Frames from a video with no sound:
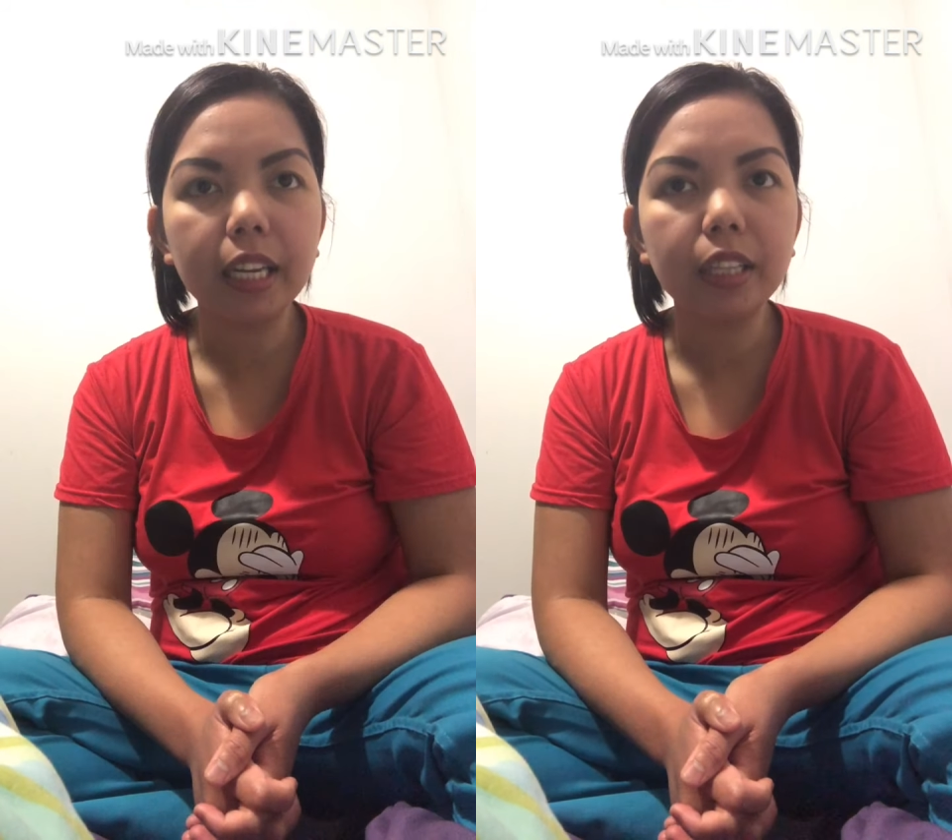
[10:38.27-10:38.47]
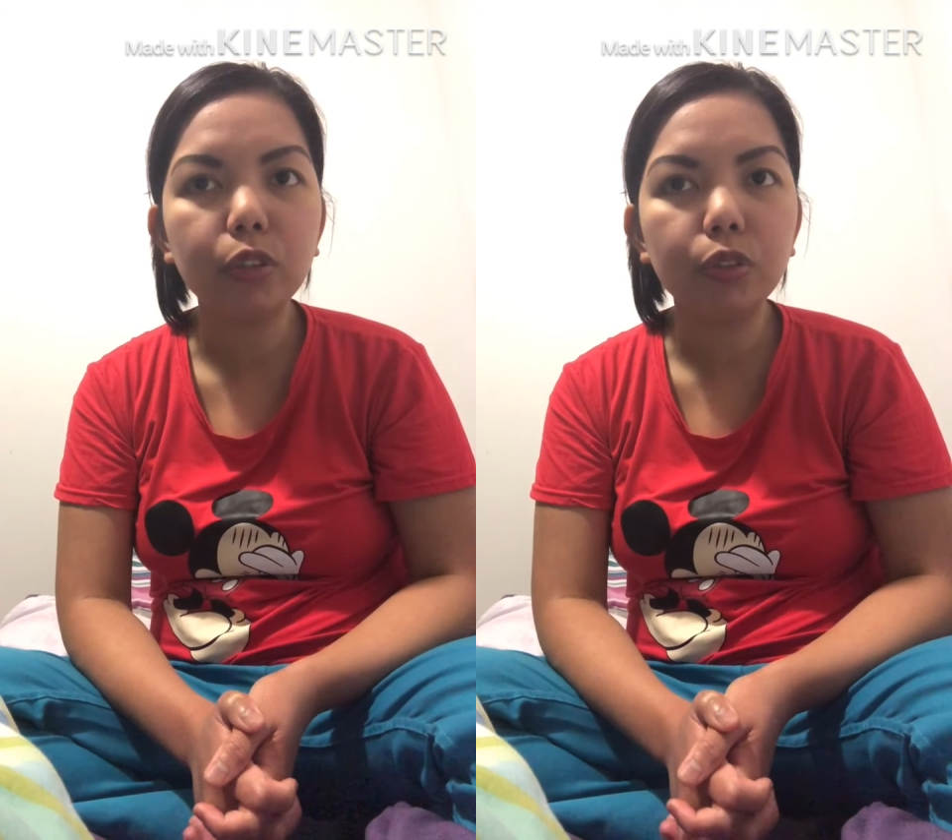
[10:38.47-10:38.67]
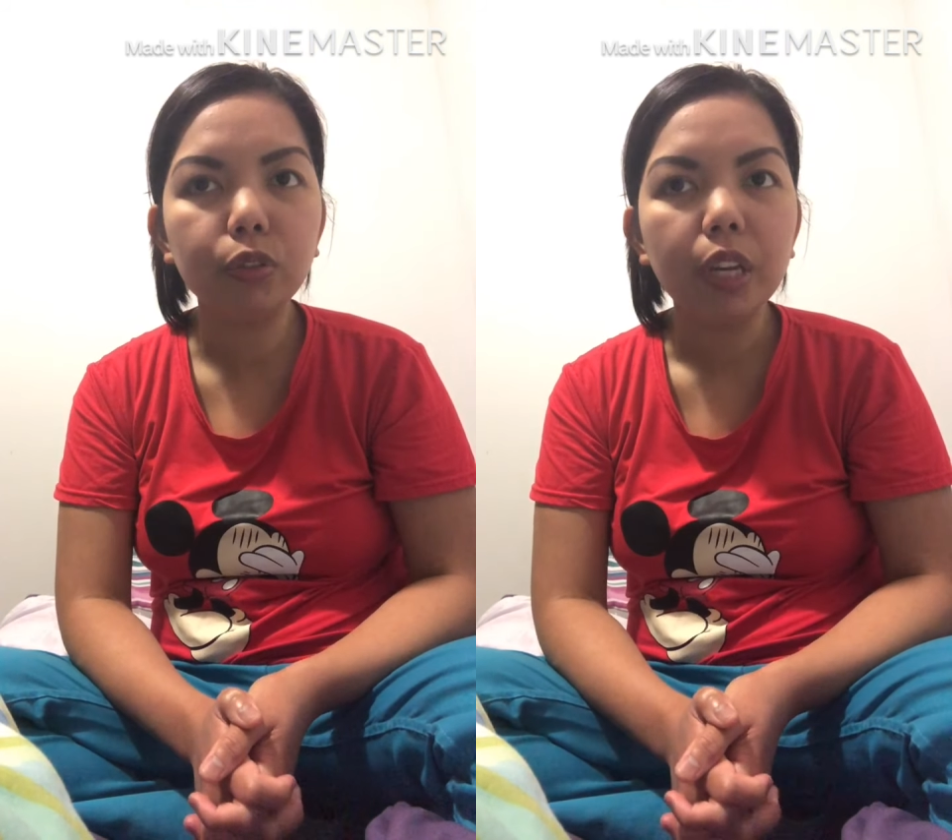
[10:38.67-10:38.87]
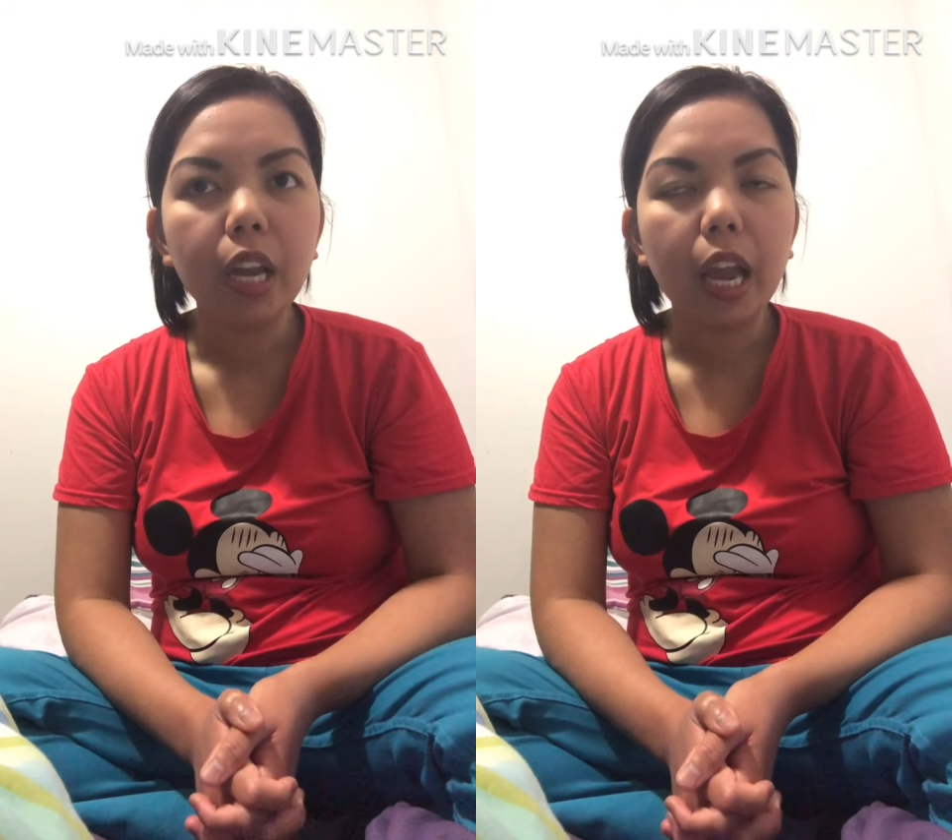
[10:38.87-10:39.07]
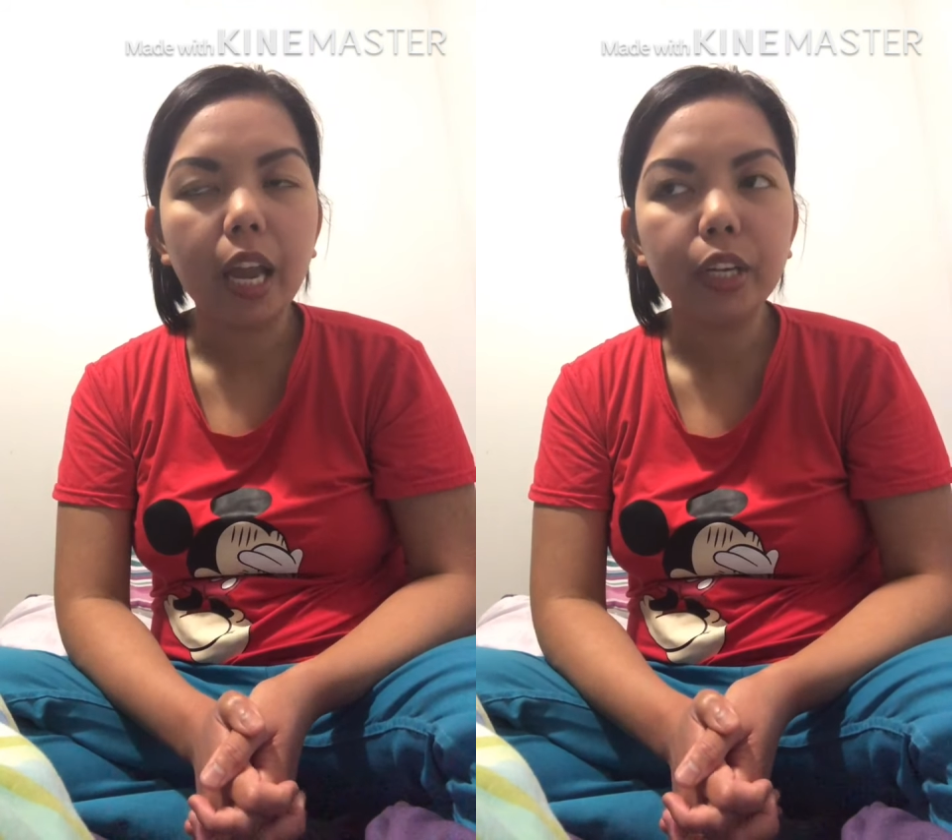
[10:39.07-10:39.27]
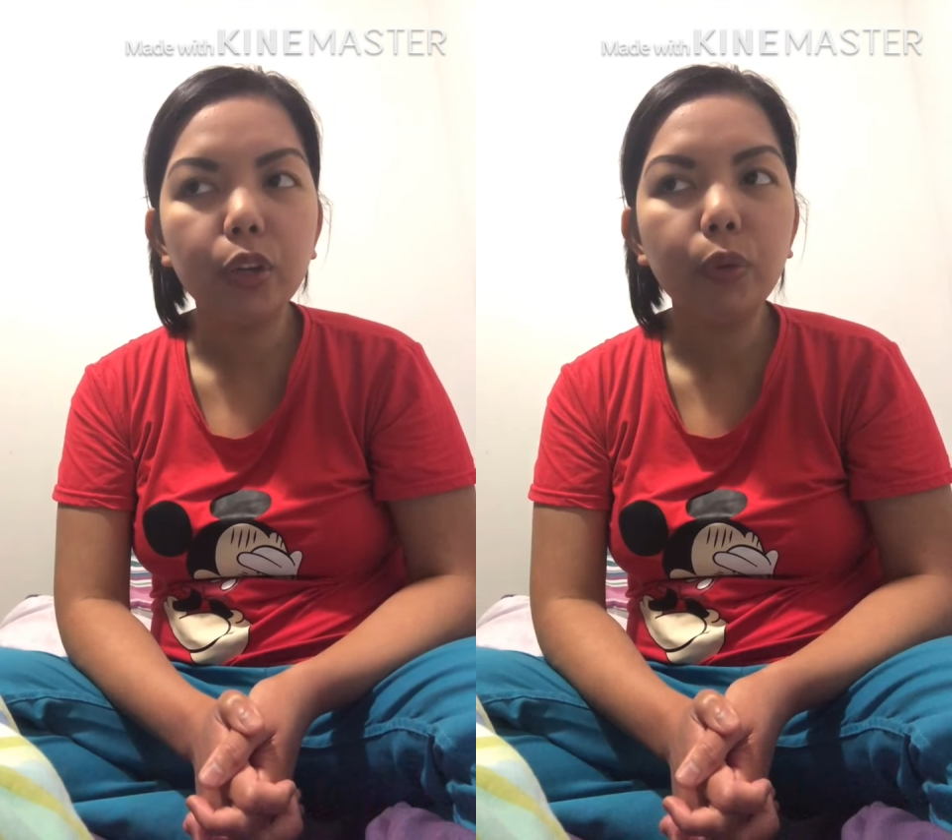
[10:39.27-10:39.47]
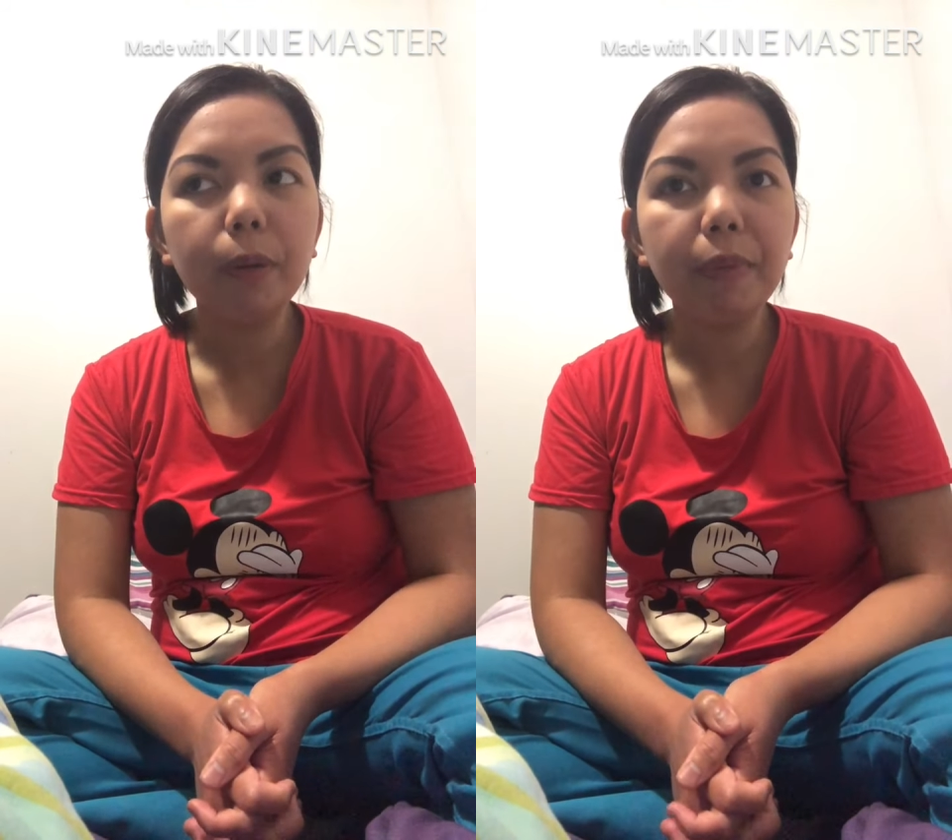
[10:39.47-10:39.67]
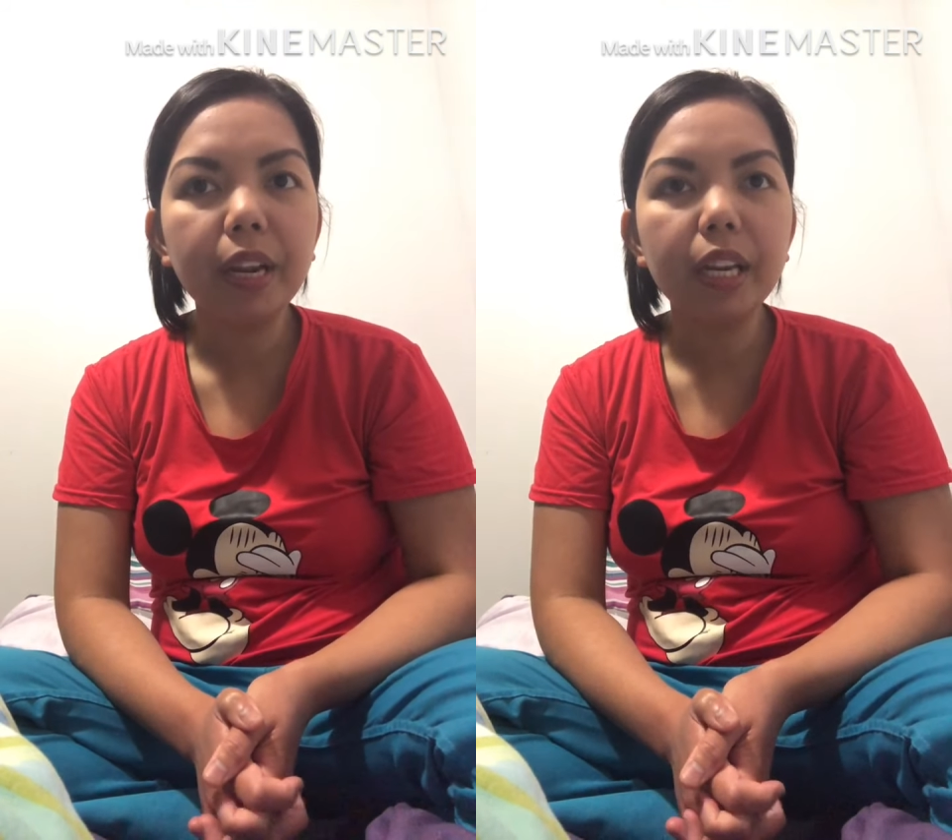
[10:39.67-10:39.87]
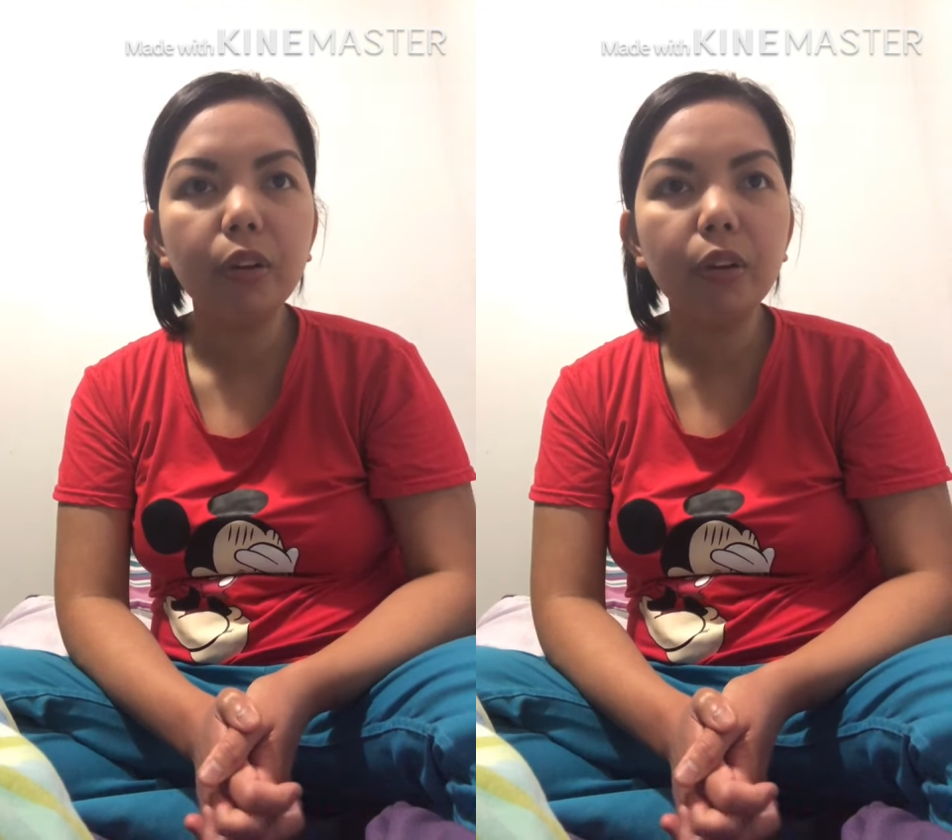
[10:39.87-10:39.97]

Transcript: it, and you will be